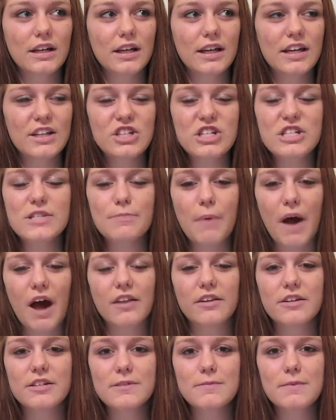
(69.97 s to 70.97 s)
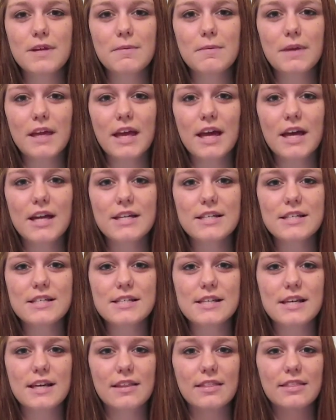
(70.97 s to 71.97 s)
it just bothers me
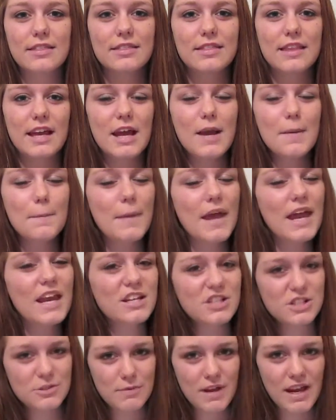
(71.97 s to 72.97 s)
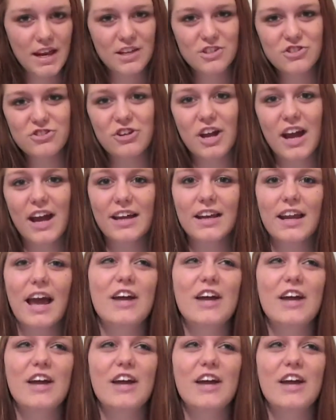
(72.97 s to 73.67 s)
because their management is trying,